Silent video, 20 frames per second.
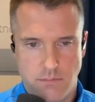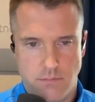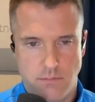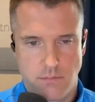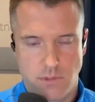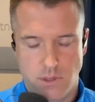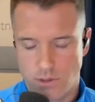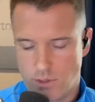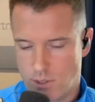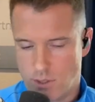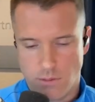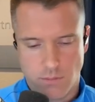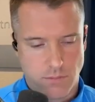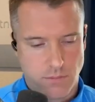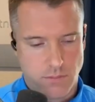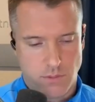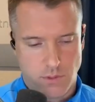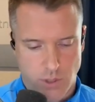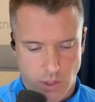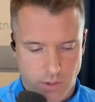So don't
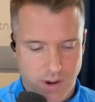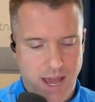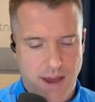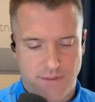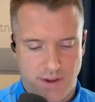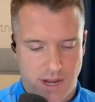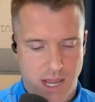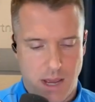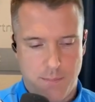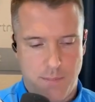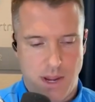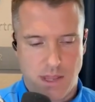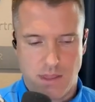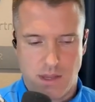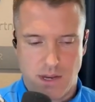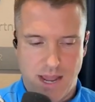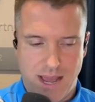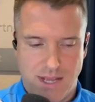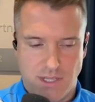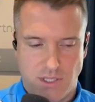have a campaign that
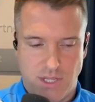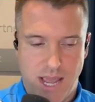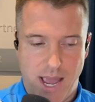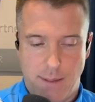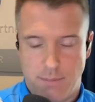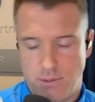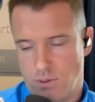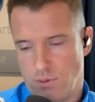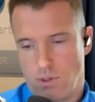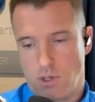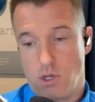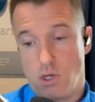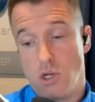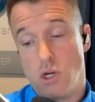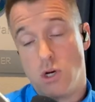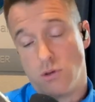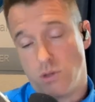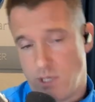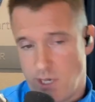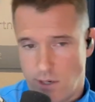has absolutely
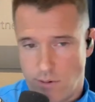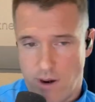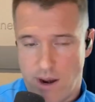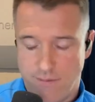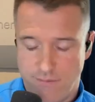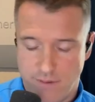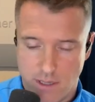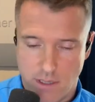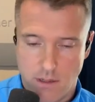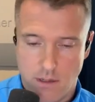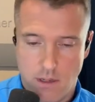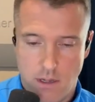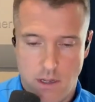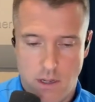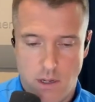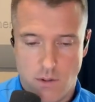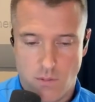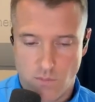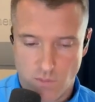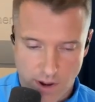no geographic
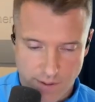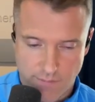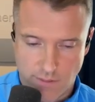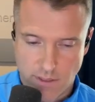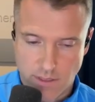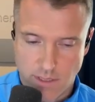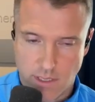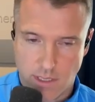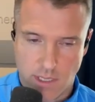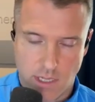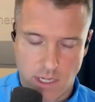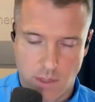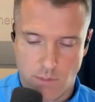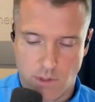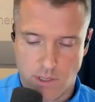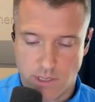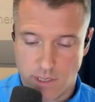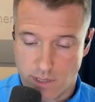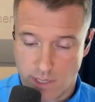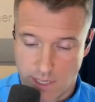reference in the
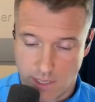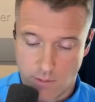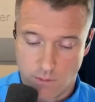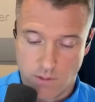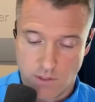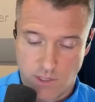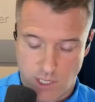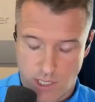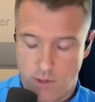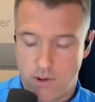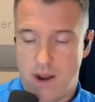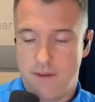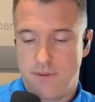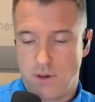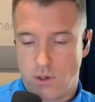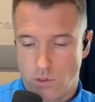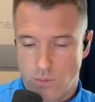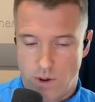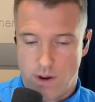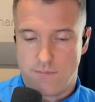keywords. I think
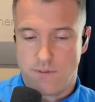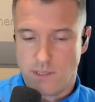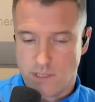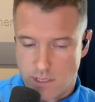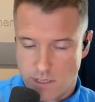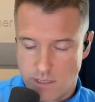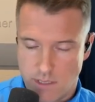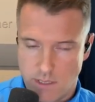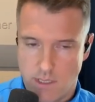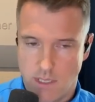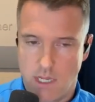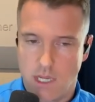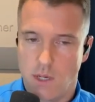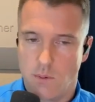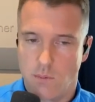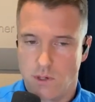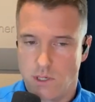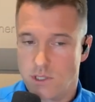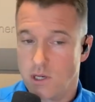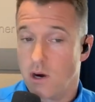geographical references in the
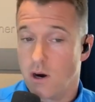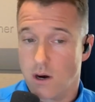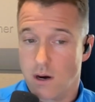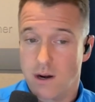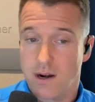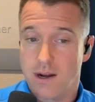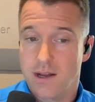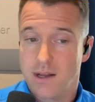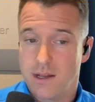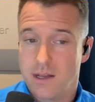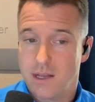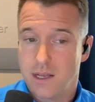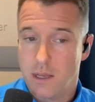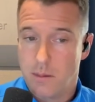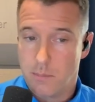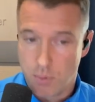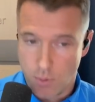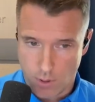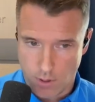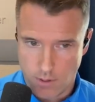keywords are
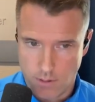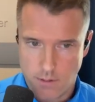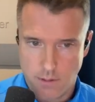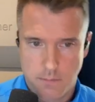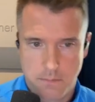important.